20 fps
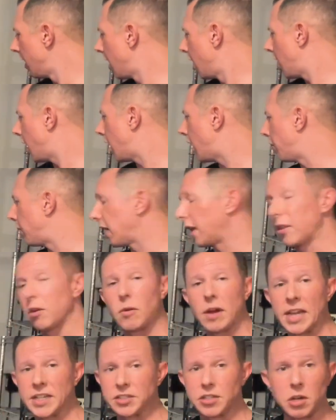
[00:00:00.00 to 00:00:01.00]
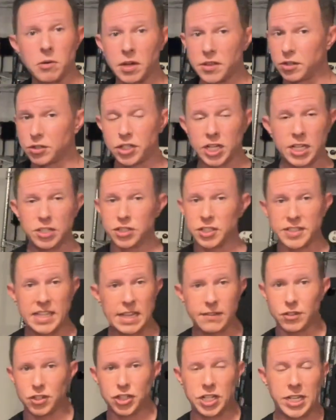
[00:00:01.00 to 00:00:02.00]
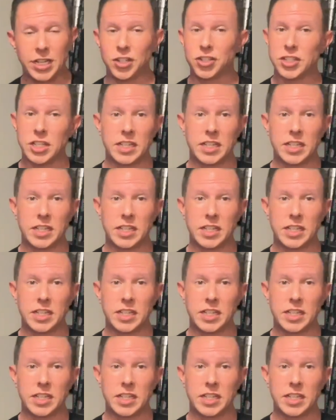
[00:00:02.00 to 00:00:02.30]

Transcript: But otherwise, no other changes, haven't changed